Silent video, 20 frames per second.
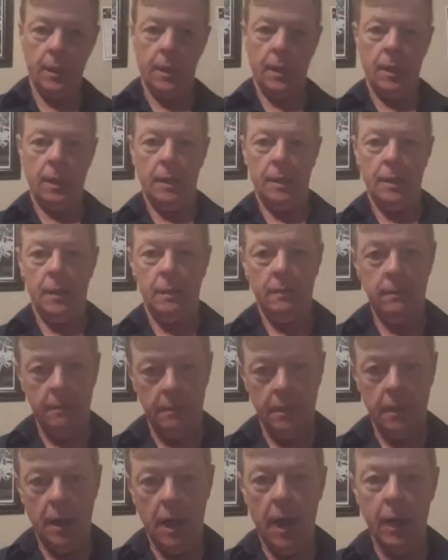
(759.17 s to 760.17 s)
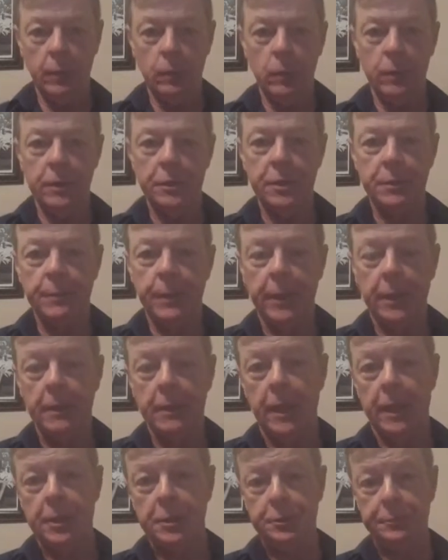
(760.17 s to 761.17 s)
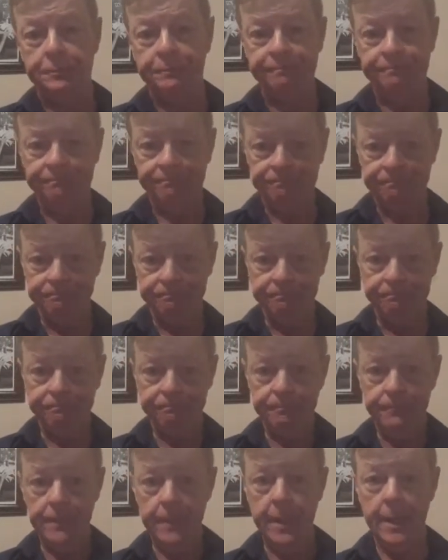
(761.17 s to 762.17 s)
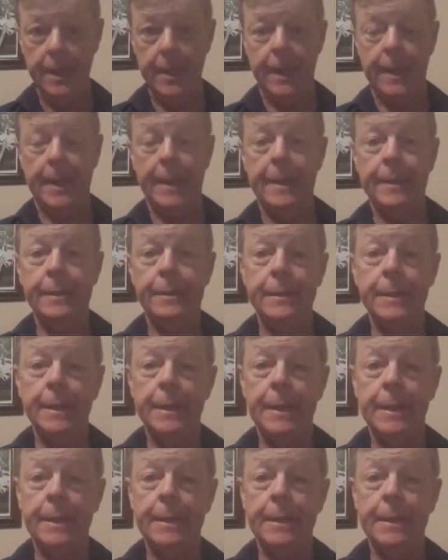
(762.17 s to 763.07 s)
odd ones in my collection. And